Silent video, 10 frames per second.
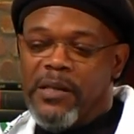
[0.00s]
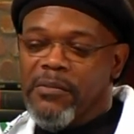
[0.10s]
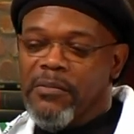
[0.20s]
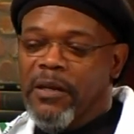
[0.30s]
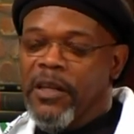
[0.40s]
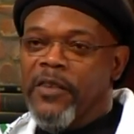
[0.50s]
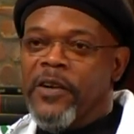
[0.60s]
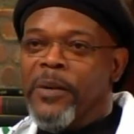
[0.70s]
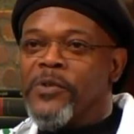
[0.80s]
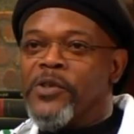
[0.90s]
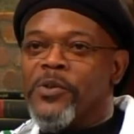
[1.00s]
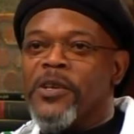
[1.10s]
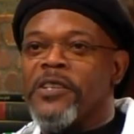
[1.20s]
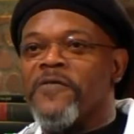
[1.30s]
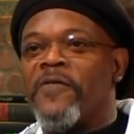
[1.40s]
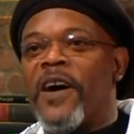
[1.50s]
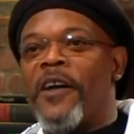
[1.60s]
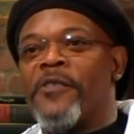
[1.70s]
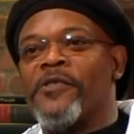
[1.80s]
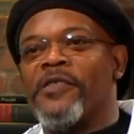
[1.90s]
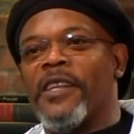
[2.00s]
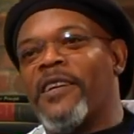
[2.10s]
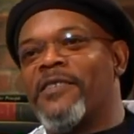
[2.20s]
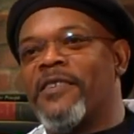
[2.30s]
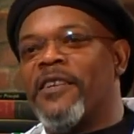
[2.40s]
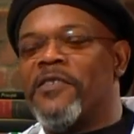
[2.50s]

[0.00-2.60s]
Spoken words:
to live up to his father's legacy.